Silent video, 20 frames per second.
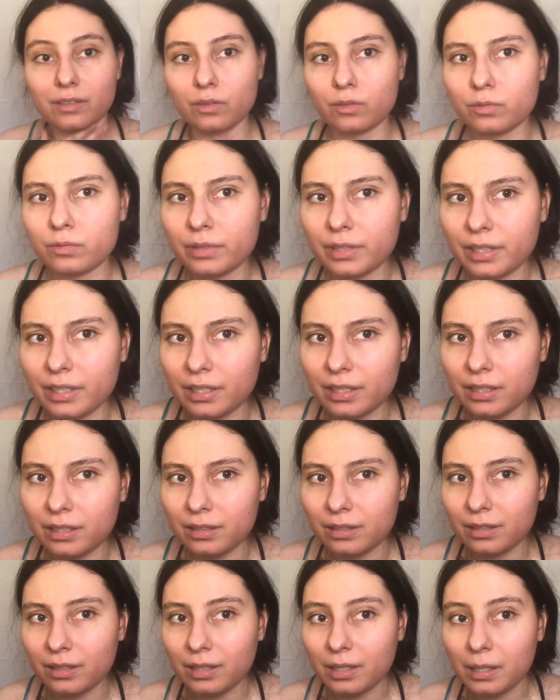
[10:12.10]
wait,
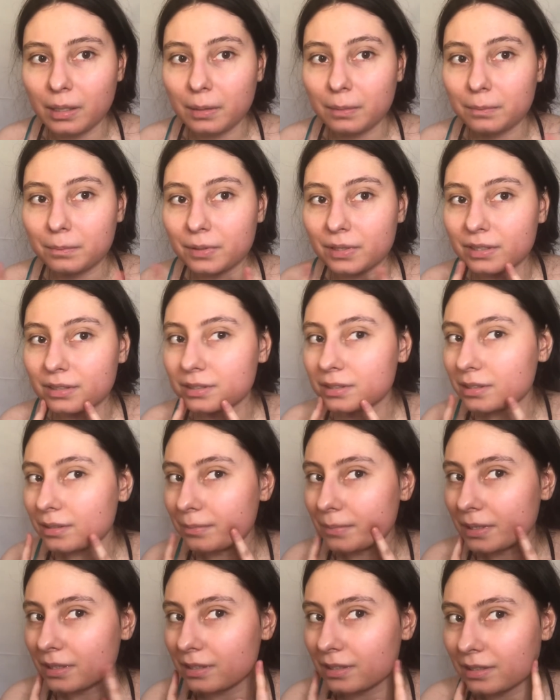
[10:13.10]
but it's
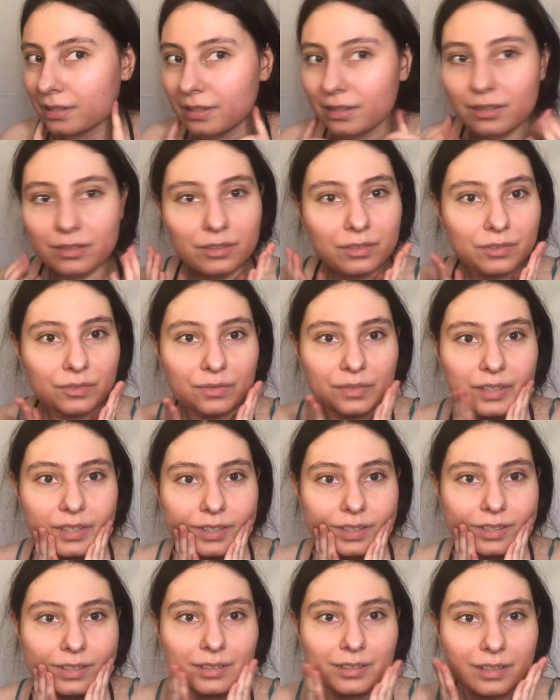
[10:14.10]
making it look
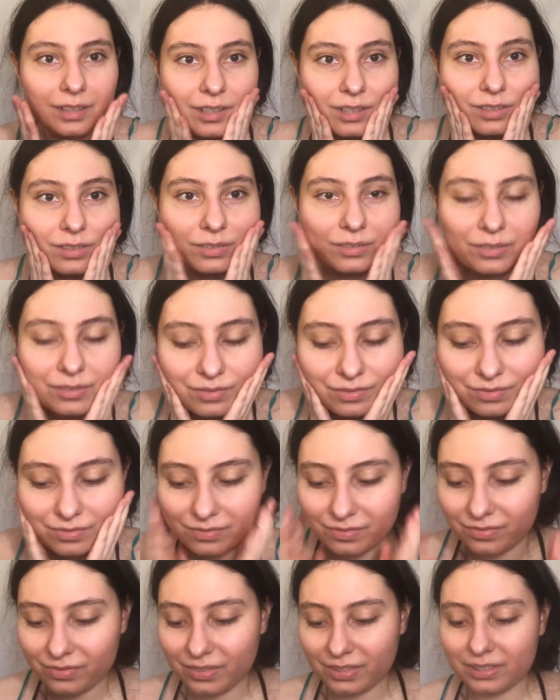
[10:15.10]
red. I don't know
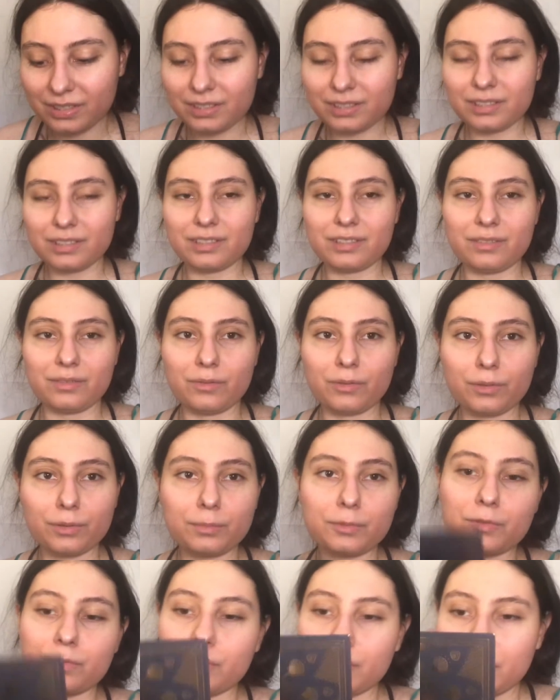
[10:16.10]
if it's
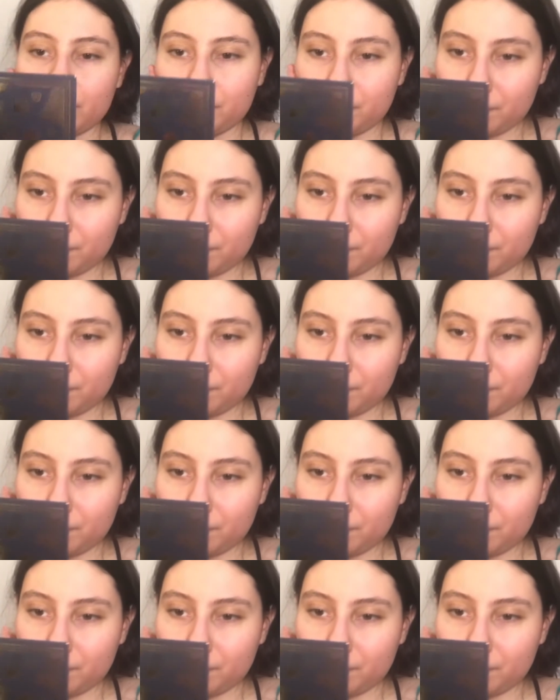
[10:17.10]
normal. Wait.